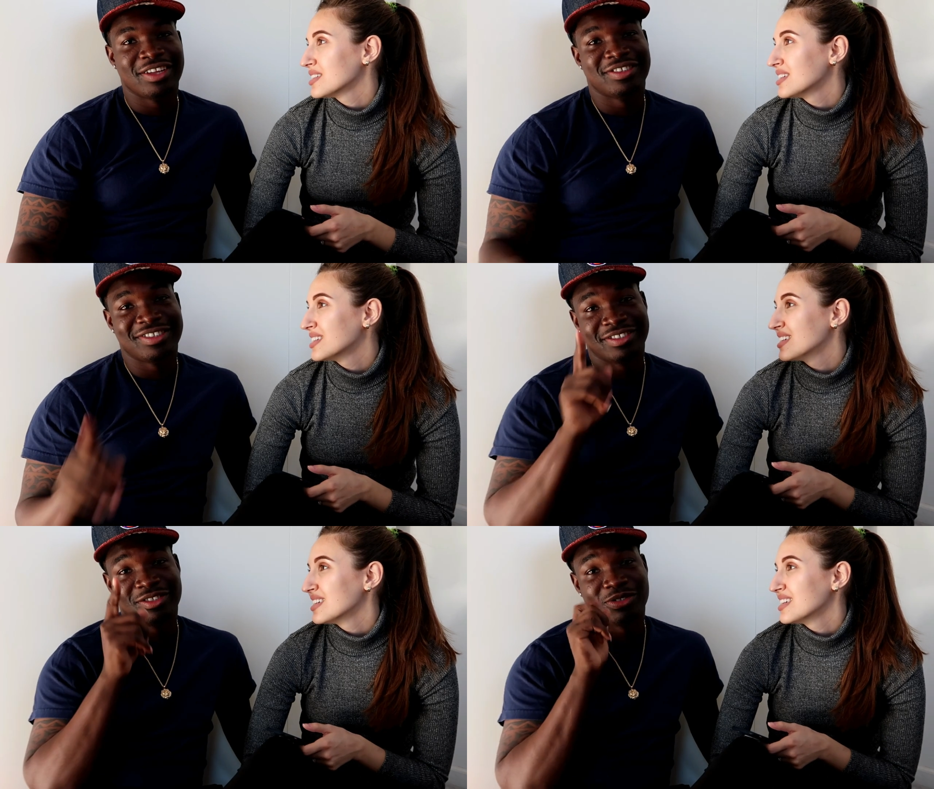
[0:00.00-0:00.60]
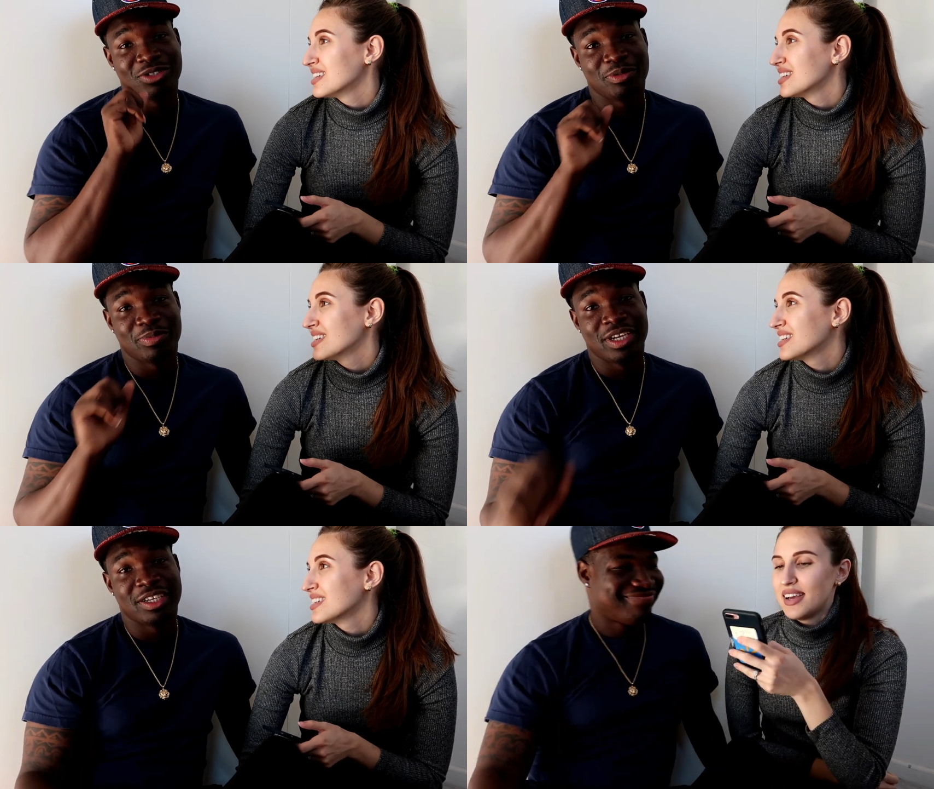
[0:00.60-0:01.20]
Speaker 1: I took her to sushi
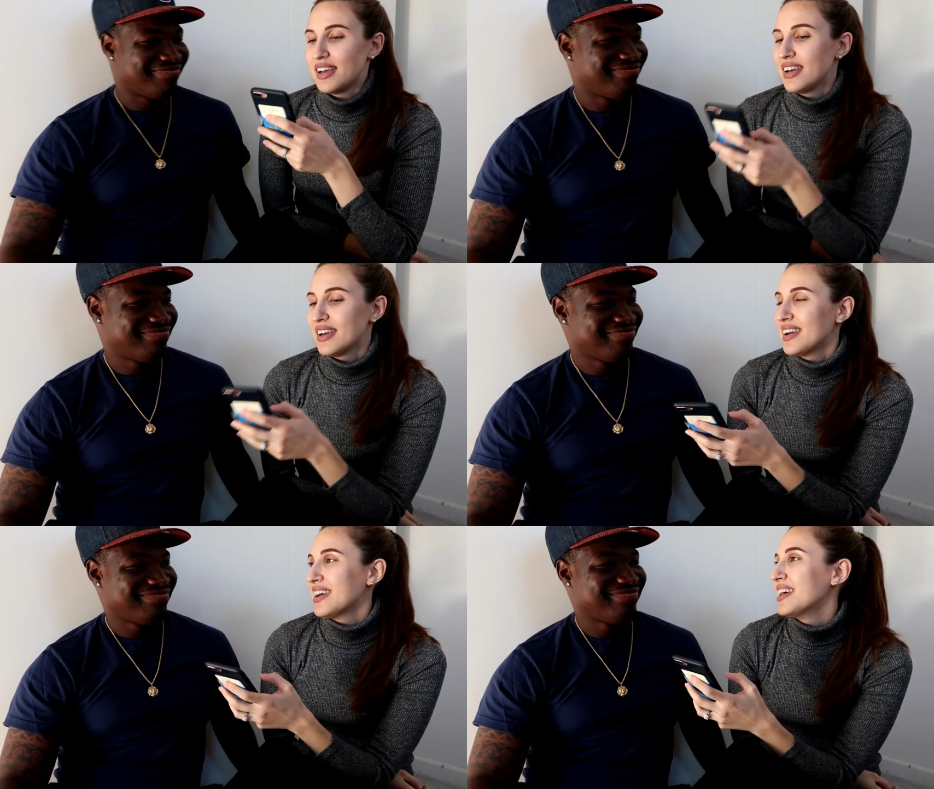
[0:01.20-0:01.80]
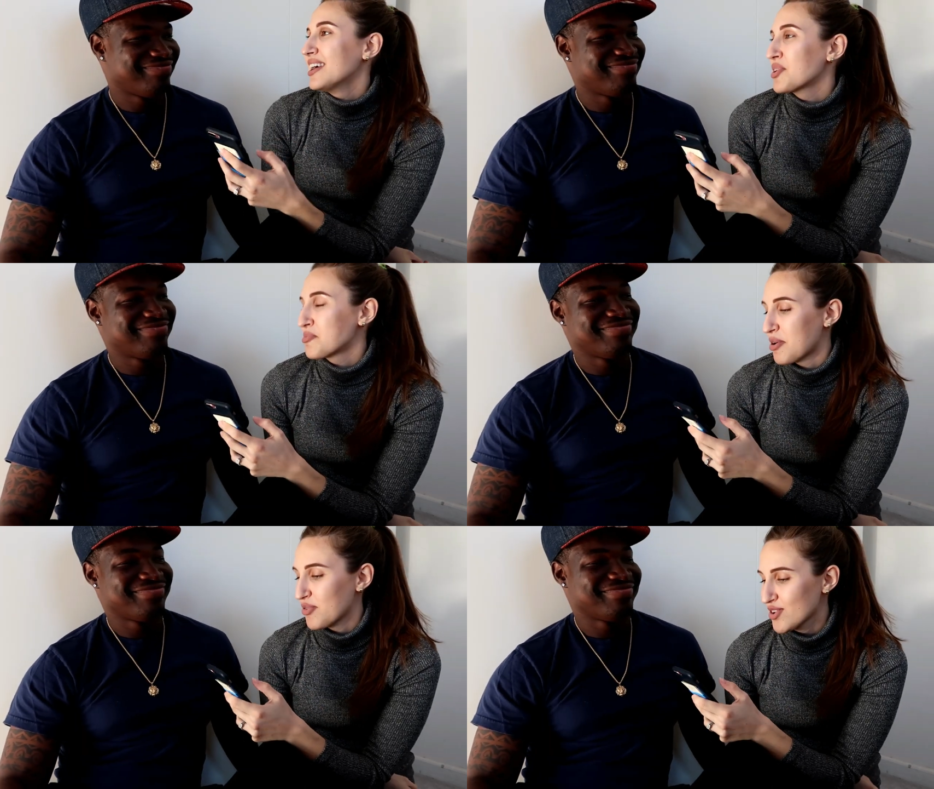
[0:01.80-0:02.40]
place.
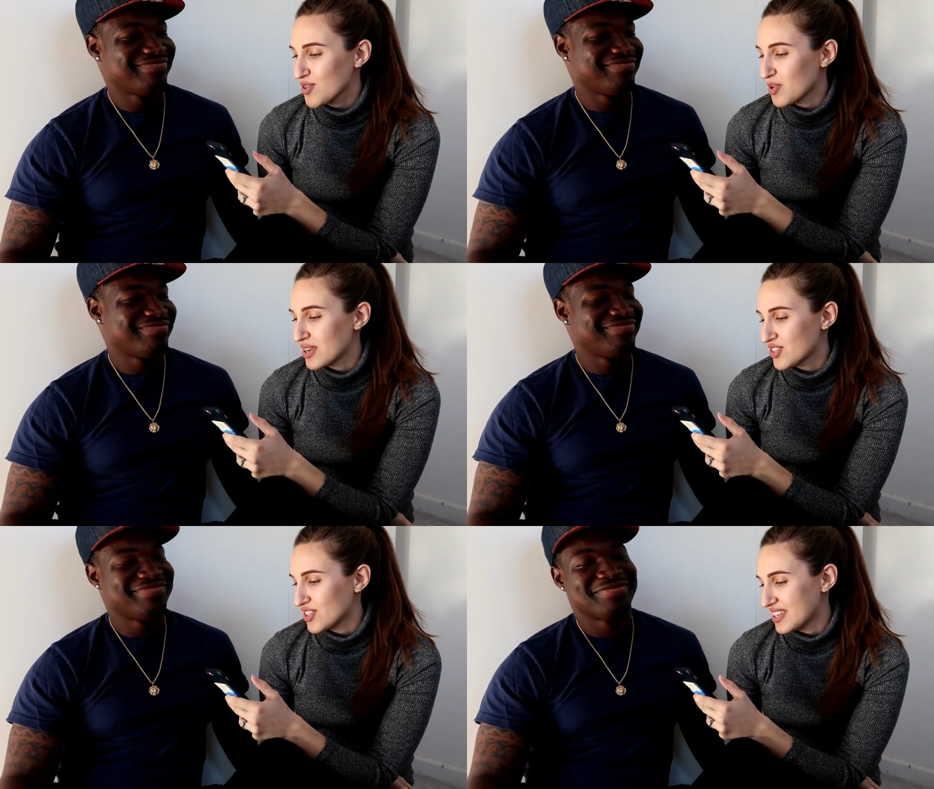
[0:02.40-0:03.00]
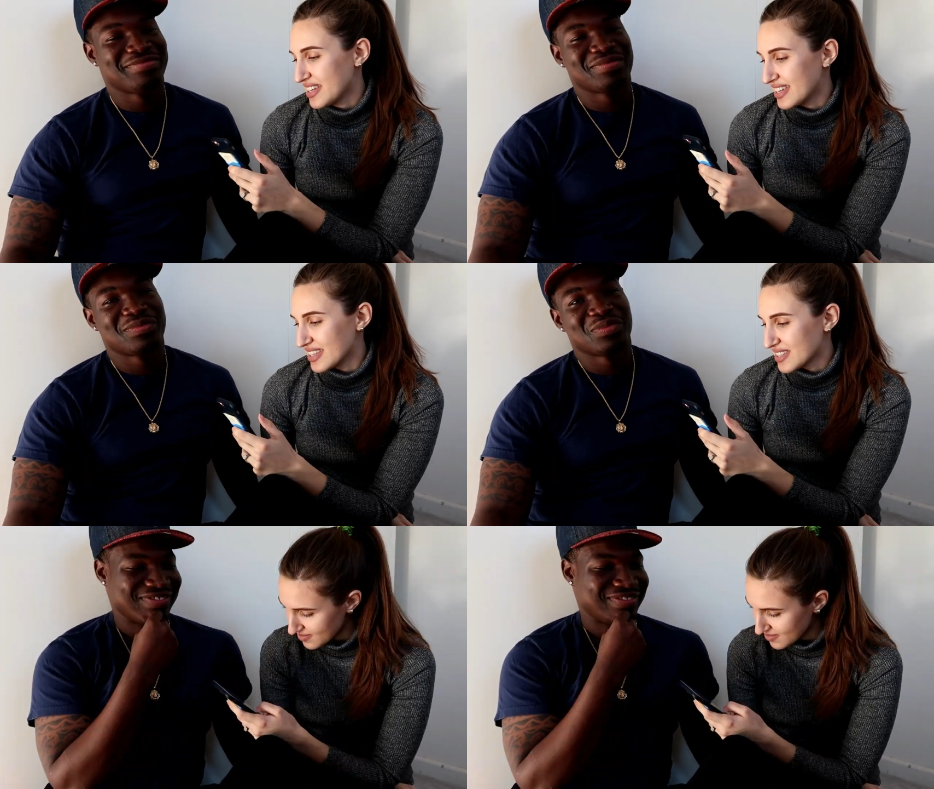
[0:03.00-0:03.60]
Speaker 2: My first question
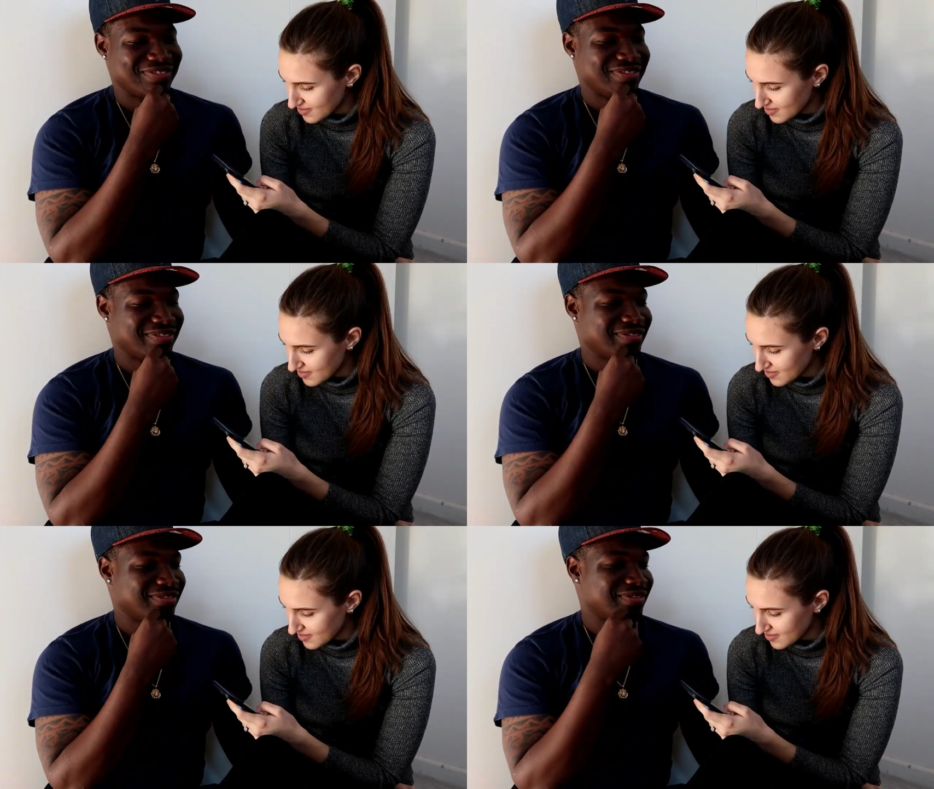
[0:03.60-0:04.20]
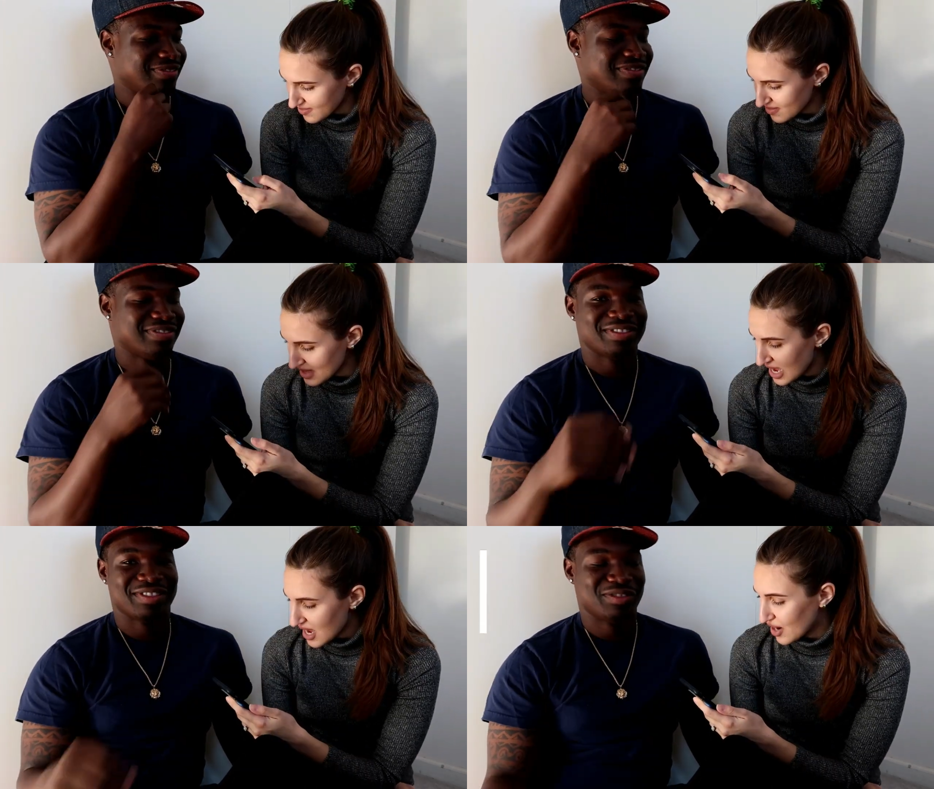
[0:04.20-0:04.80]
is,
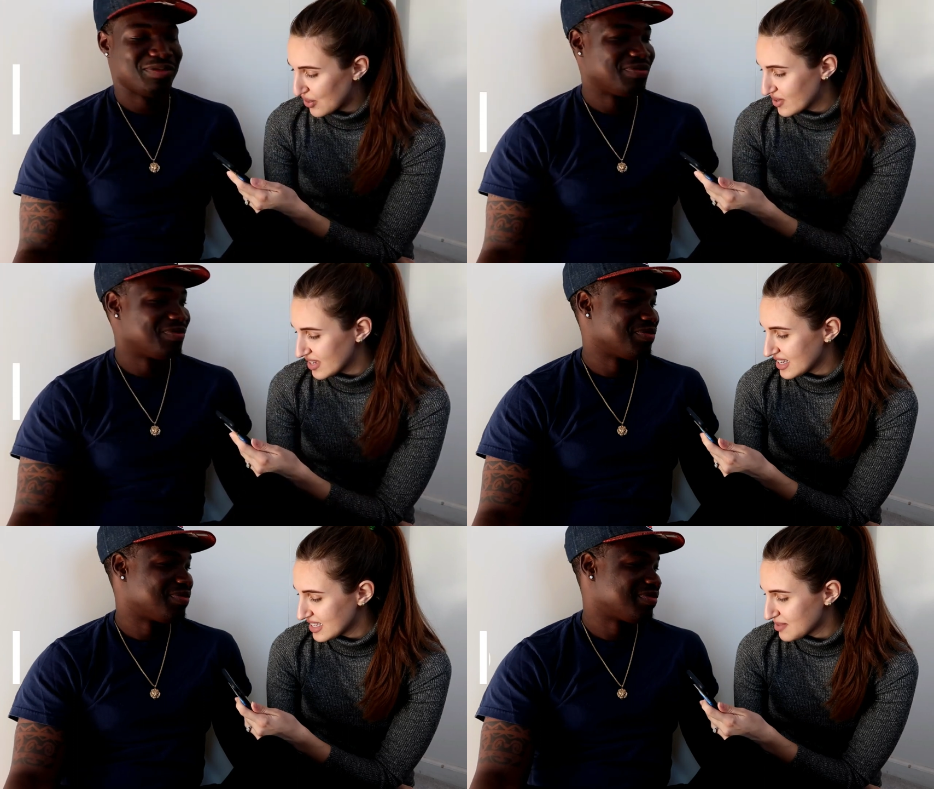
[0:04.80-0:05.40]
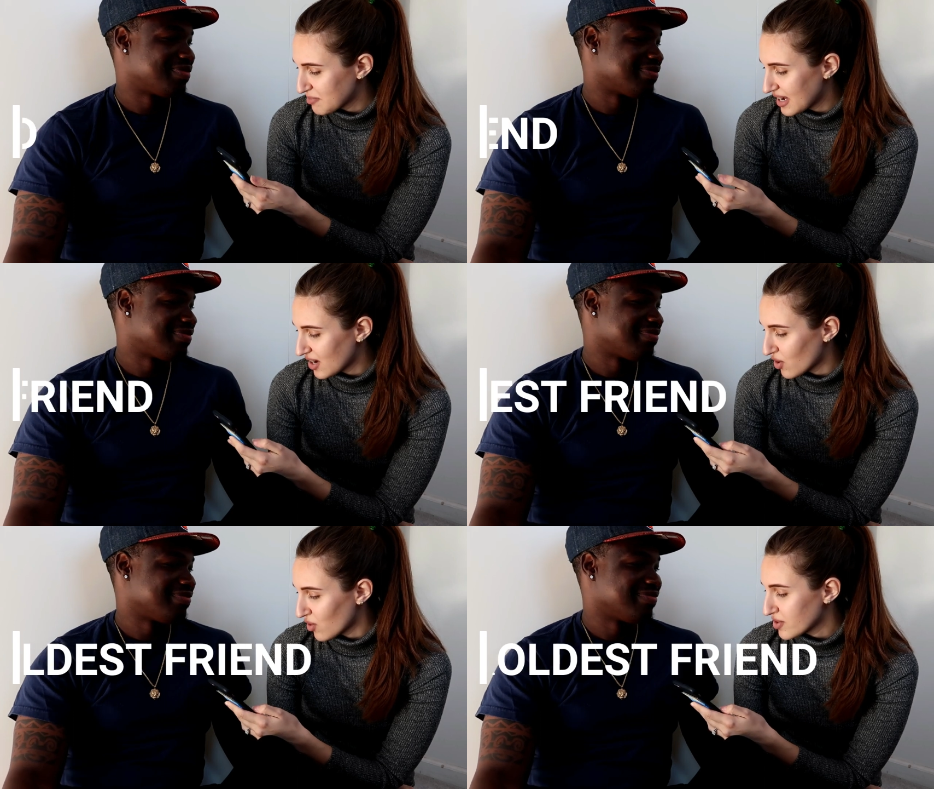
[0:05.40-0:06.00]
who is
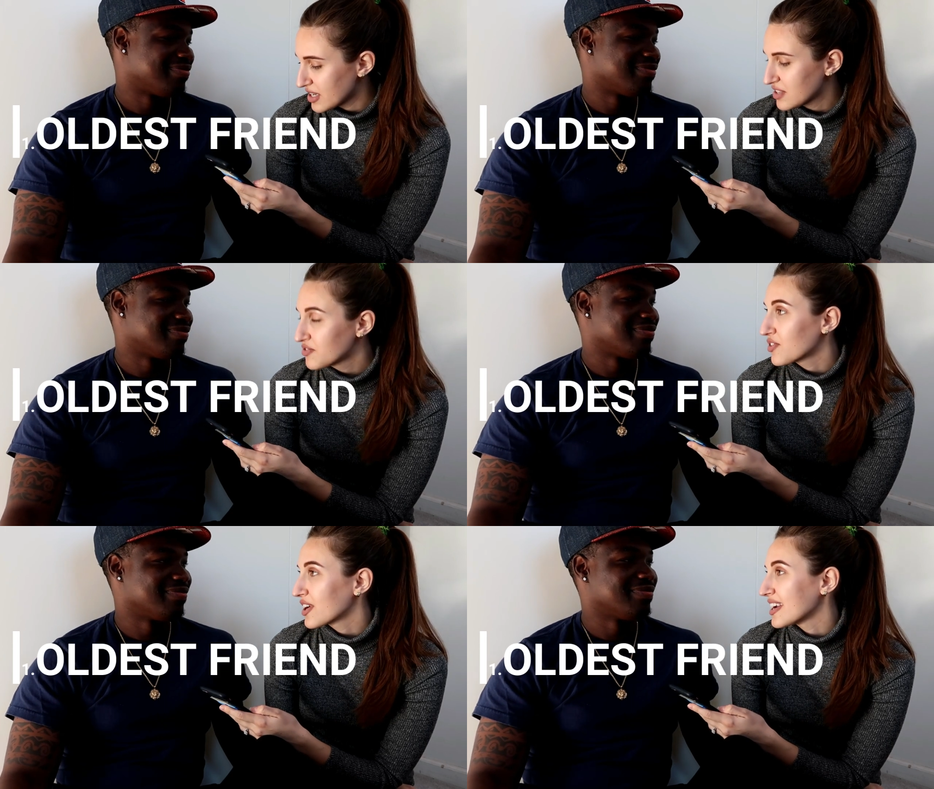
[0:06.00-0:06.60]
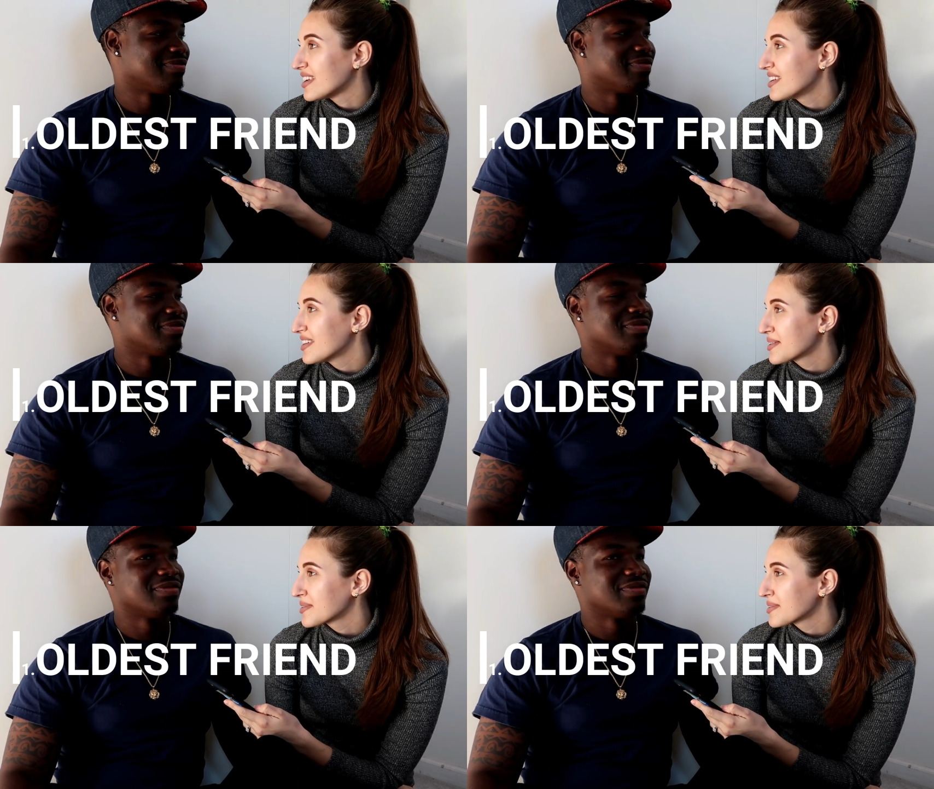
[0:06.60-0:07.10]
my oldest friend?